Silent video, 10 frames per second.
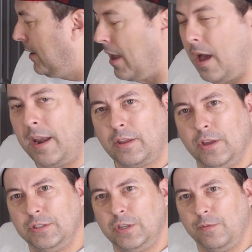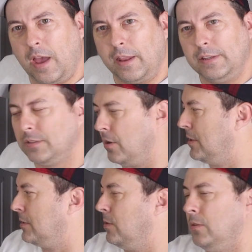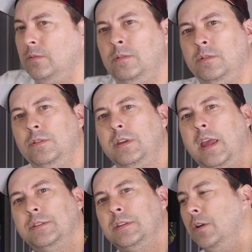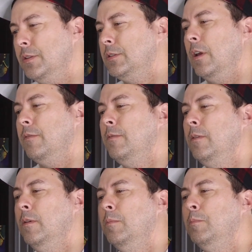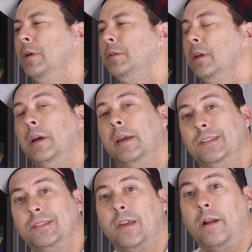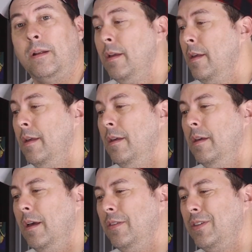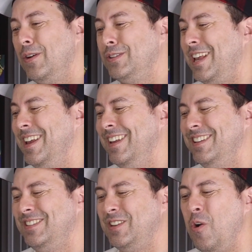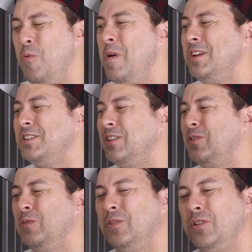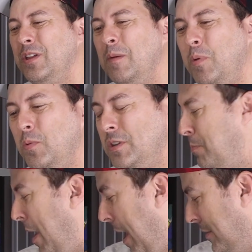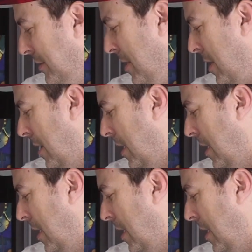Chaotic Goods, you've got all these little, you can't see all this stuff, but it's there. There's so much little bonus packs